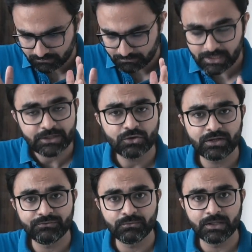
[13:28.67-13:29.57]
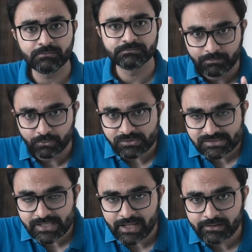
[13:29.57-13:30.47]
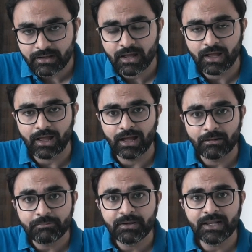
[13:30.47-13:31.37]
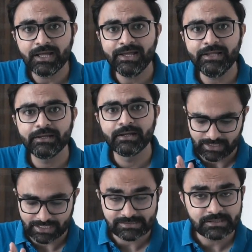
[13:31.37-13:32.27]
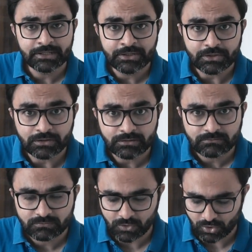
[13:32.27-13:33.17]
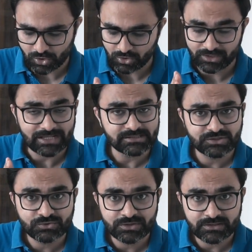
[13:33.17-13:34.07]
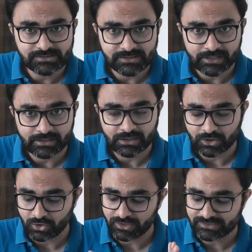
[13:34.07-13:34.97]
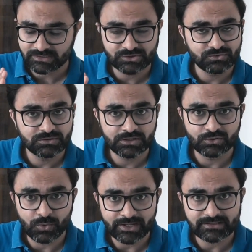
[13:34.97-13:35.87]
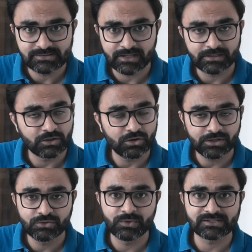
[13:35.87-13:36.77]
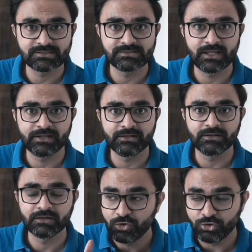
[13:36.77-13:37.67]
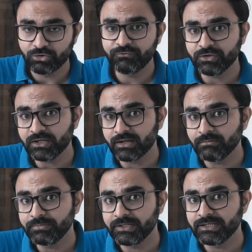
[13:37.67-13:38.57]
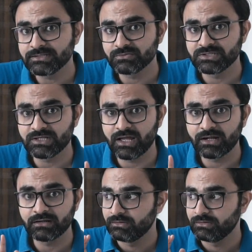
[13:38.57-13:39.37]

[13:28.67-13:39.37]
make your resume, post that, apply as an intern or as a junior designer or as a junior UI designer or a UX designer. Look for the companies which are